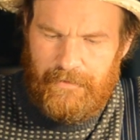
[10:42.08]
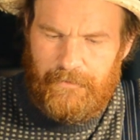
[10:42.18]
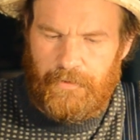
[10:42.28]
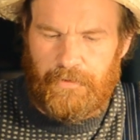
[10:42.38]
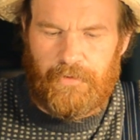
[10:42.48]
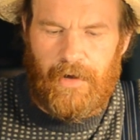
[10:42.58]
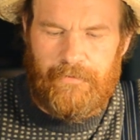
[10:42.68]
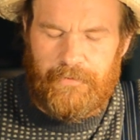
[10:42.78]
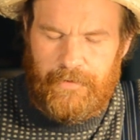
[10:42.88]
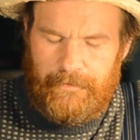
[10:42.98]
for the
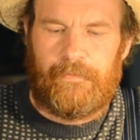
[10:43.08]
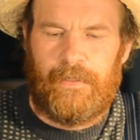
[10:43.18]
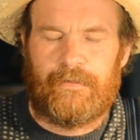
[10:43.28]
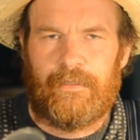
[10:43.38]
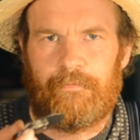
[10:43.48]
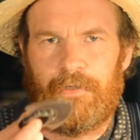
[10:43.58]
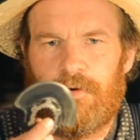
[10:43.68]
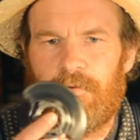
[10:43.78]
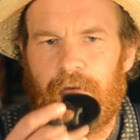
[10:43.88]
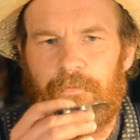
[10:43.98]
driver. Please let me
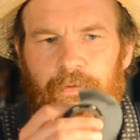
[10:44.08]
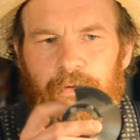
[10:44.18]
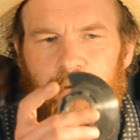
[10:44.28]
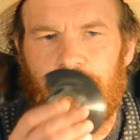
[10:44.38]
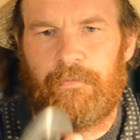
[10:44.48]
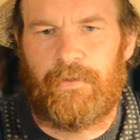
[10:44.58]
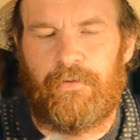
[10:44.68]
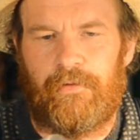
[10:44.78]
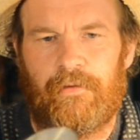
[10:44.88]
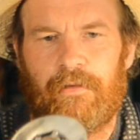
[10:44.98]
know if you have the
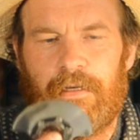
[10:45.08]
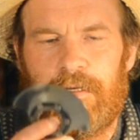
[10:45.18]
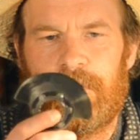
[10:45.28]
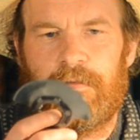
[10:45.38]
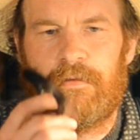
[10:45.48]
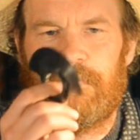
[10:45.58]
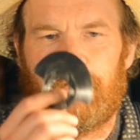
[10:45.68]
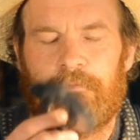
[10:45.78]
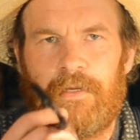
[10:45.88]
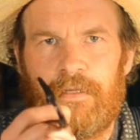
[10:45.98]
material and
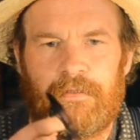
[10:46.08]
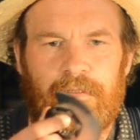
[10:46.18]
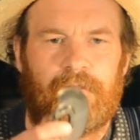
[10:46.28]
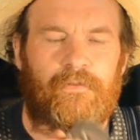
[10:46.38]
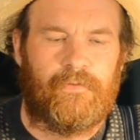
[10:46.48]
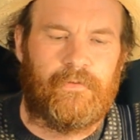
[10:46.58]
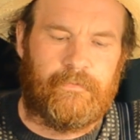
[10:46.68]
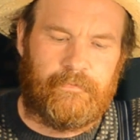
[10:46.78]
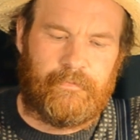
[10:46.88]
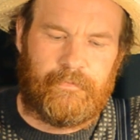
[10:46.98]
the means
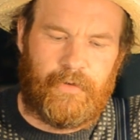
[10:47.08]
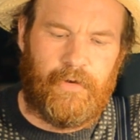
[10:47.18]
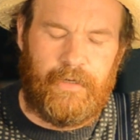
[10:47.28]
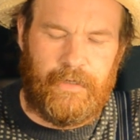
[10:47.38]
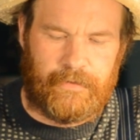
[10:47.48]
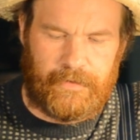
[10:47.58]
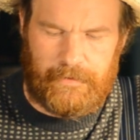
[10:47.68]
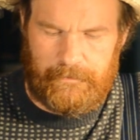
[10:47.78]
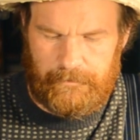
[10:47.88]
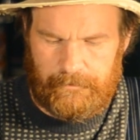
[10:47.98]
to cutting it.